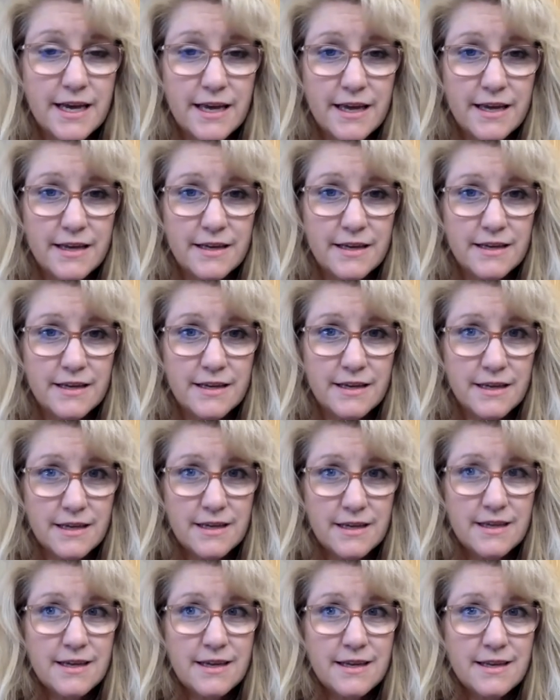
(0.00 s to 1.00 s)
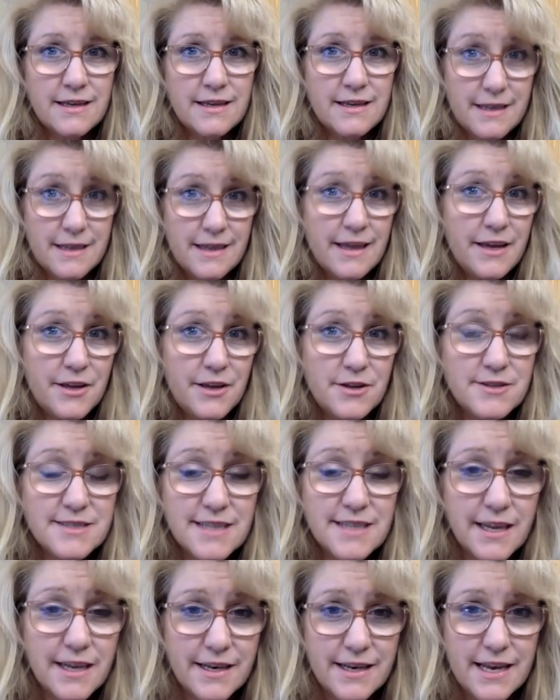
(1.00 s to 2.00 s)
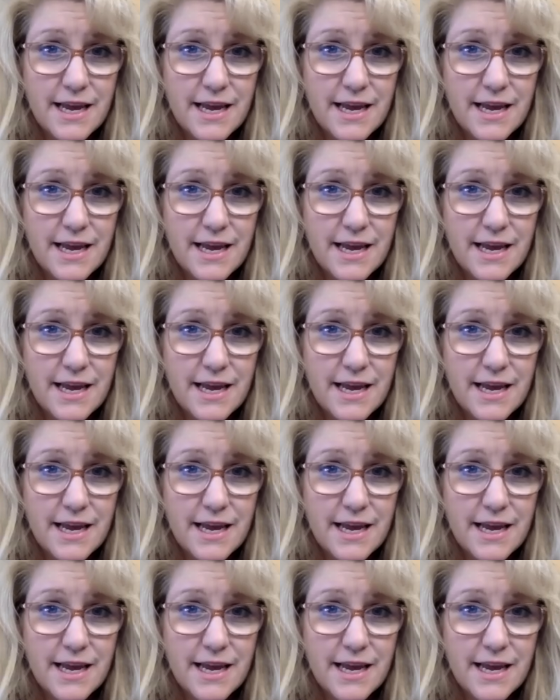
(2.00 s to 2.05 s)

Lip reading: And like you said,